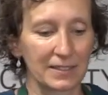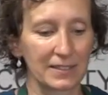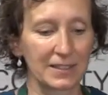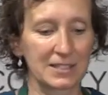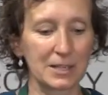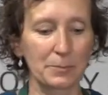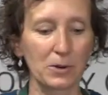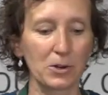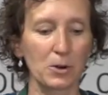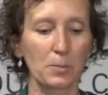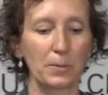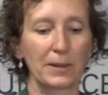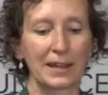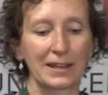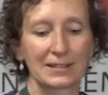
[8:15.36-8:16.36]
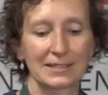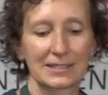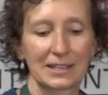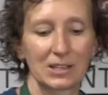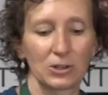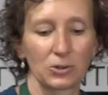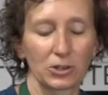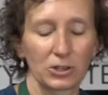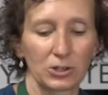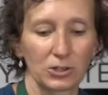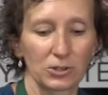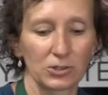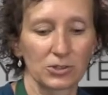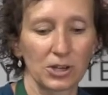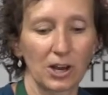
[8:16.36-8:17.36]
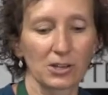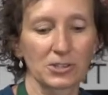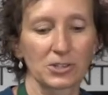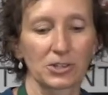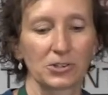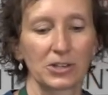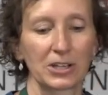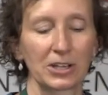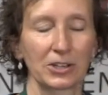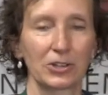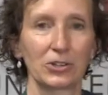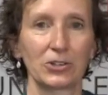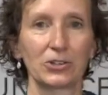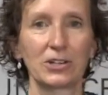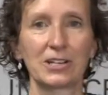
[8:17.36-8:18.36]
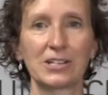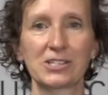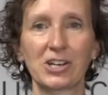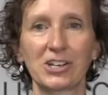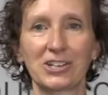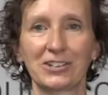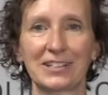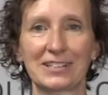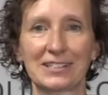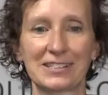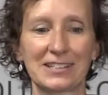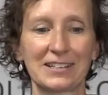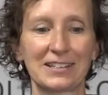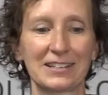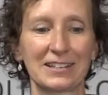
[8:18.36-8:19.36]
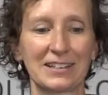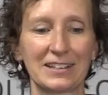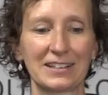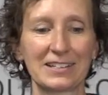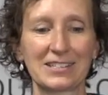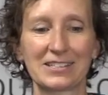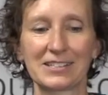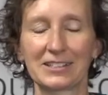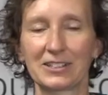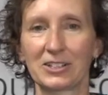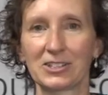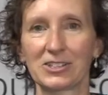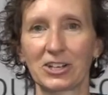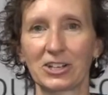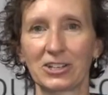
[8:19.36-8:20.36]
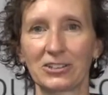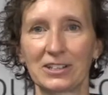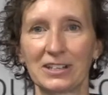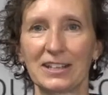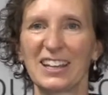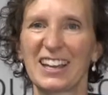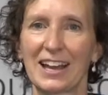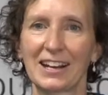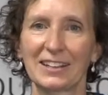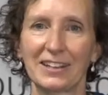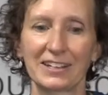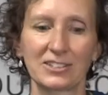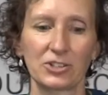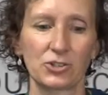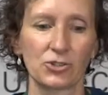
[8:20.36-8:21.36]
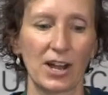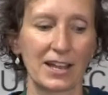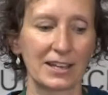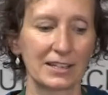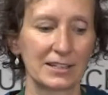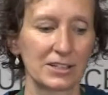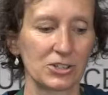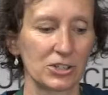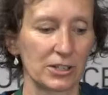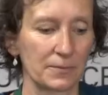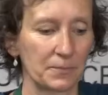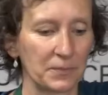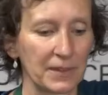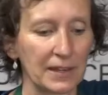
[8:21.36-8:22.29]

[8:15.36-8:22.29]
The typical plants that you could use also include succulents. This is a little succulent. It kind of likes a dry condition.